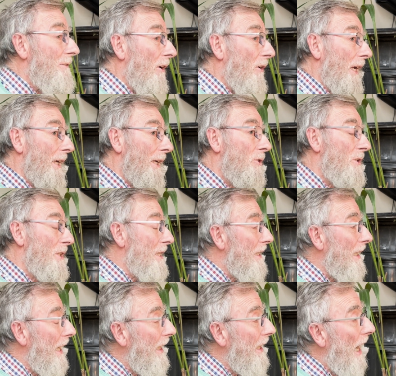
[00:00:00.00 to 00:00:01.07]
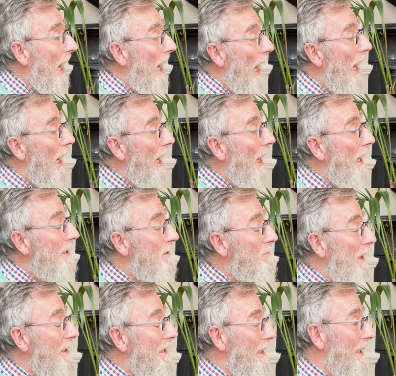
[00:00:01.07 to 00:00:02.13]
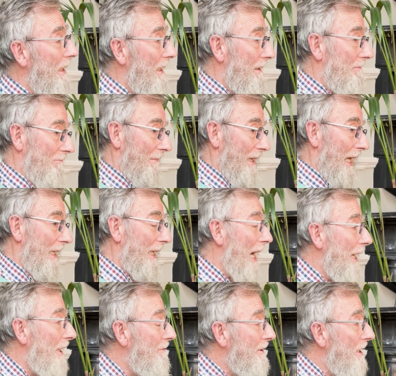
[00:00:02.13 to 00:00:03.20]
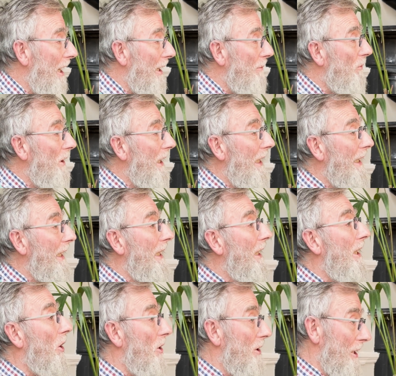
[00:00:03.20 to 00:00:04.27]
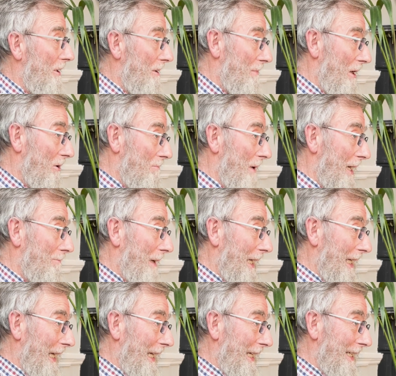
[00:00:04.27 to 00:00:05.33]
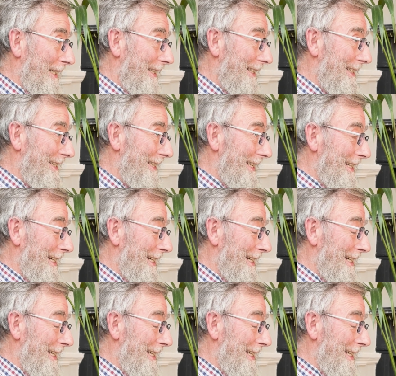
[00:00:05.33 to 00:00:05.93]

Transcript: very interesting. I spent a lifetime really learning about my mental illness.